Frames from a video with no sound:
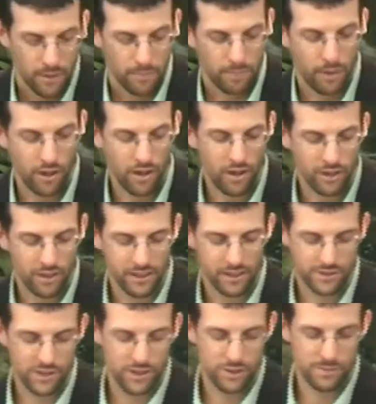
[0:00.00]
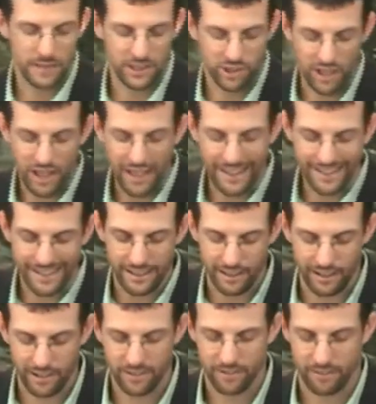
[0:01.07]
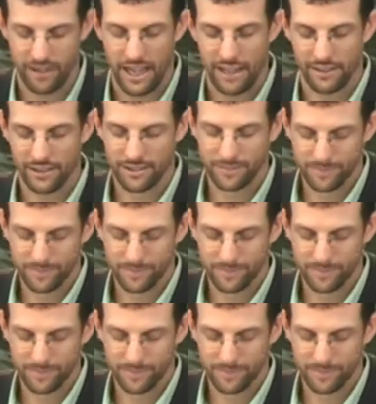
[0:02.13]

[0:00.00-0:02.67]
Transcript: Paul, excuse me, John here, rather,